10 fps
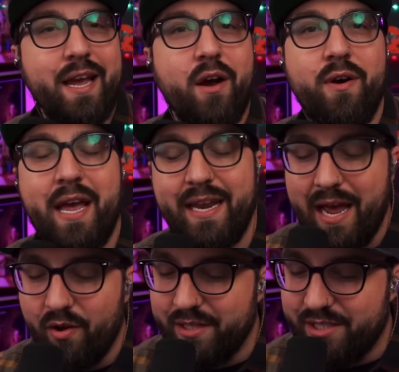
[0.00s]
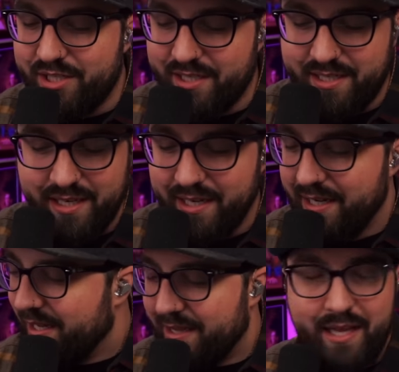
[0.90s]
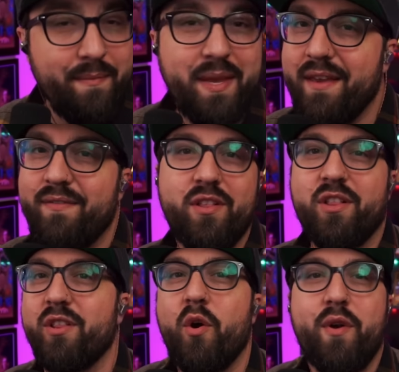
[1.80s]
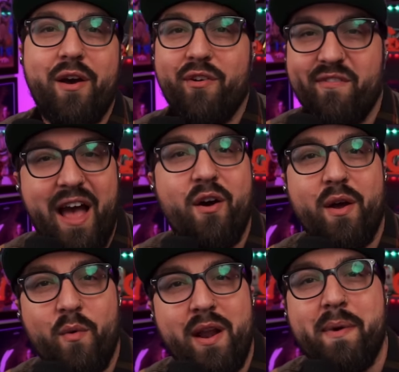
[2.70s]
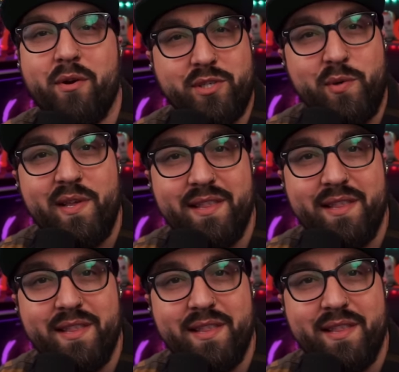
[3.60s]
out and now let's just let me give you the lowdown of how i went about doing